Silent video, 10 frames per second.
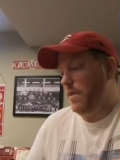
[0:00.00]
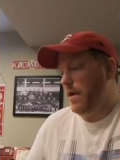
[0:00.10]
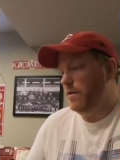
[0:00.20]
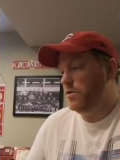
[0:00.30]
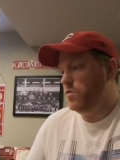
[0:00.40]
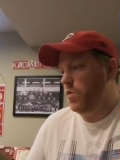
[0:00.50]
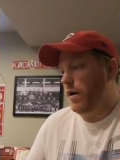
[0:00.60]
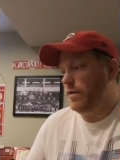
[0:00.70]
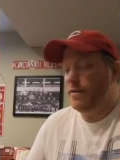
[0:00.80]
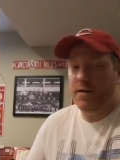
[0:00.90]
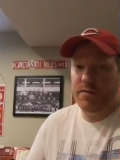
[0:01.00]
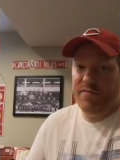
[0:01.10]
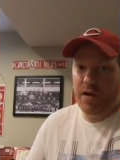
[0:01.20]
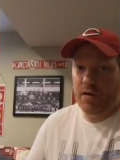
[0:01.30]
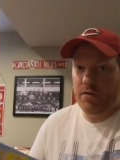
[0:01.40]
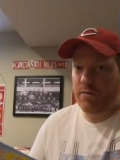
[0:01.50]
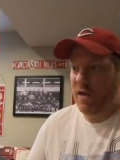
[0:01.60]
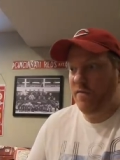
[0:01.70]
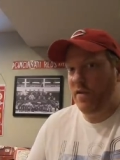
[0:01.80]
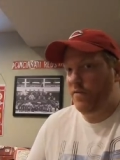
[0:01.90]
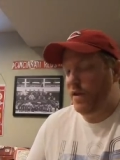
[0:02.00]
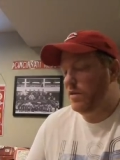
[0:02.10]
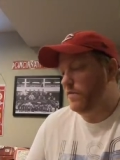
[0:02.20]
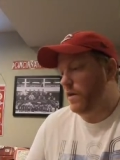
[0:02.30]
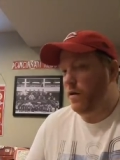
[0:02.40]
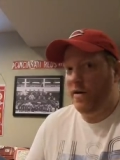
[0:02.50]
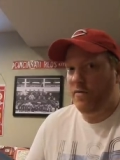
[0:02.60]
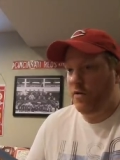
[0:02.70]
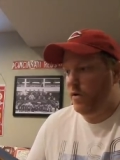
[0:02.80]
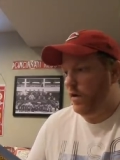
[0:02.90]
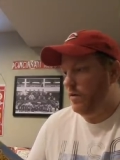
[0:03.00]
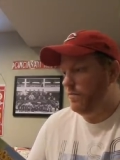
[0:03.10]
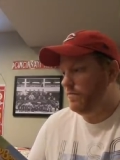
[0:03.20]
that's why it's got some value. If it even has value, I have no idea.